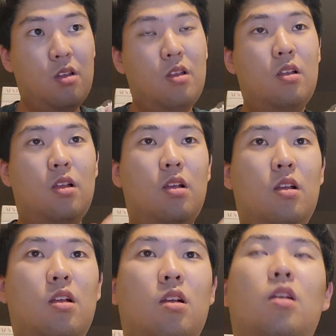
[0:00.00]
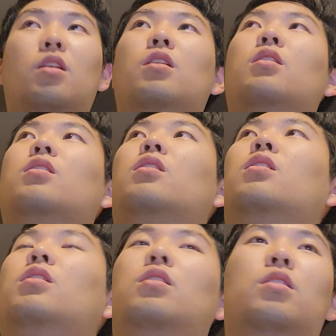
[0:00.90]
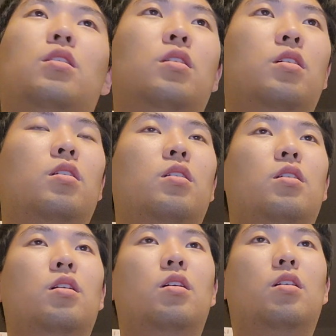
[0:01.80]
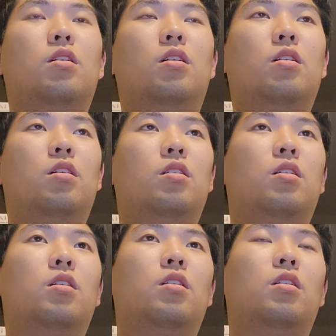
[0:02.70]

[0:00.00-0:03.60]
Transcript: Nothing is said.